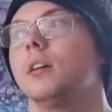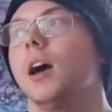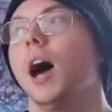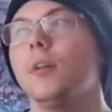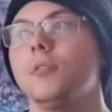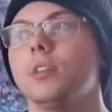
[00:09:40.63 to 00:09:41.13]

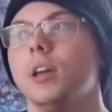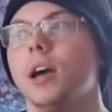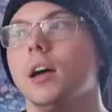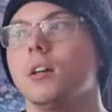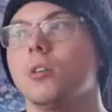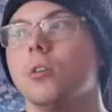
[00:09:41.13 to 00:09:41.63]
after
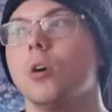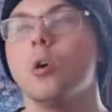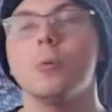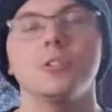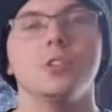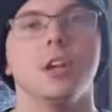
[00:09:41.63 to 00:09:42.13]
that, a whole
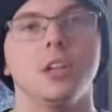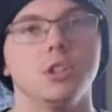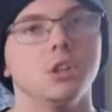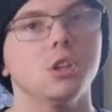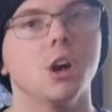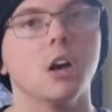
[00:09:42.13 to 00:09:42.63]
bunch of
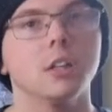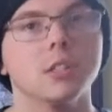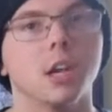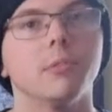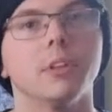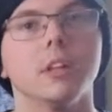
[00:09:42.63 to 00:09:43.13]
ancient gods
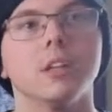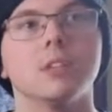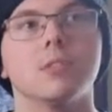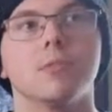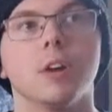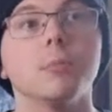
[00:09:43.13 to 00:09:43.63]
get
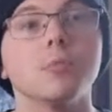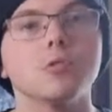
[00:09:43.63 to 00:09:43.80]
released from the